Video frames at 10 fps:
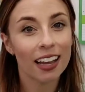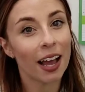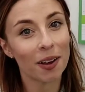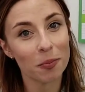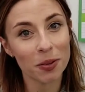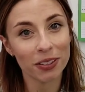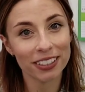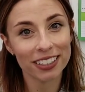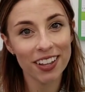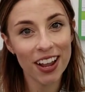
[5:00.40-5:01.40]
I hope you
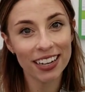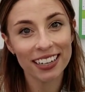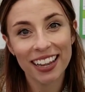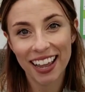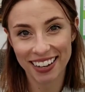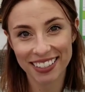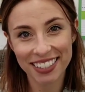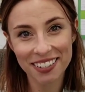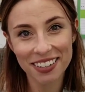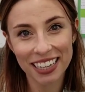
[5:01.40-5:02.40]
learned a lot, and I'll
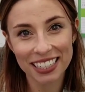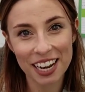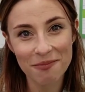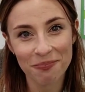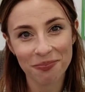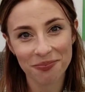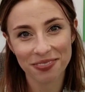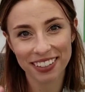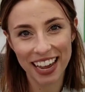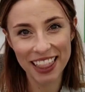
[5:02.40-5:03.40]
see you next time.
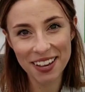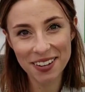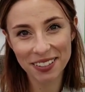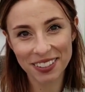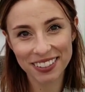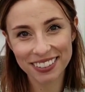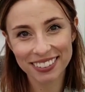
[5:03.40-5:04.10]
Adios!